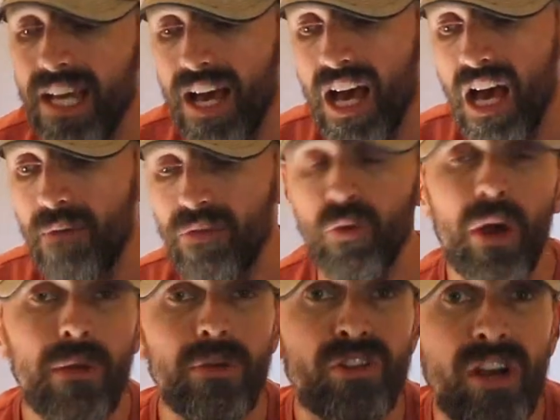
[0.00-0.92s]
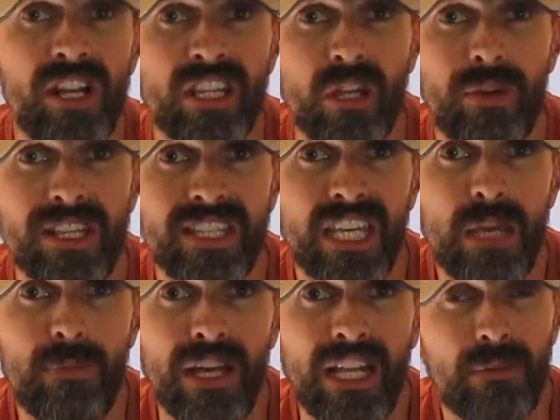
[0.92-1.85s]
The way we try and do it to
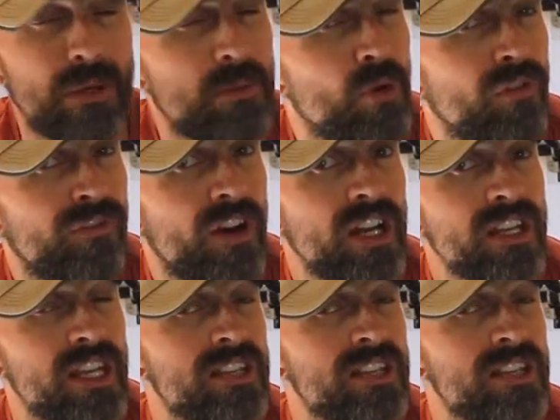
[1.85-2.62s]
keep it a little bit more fun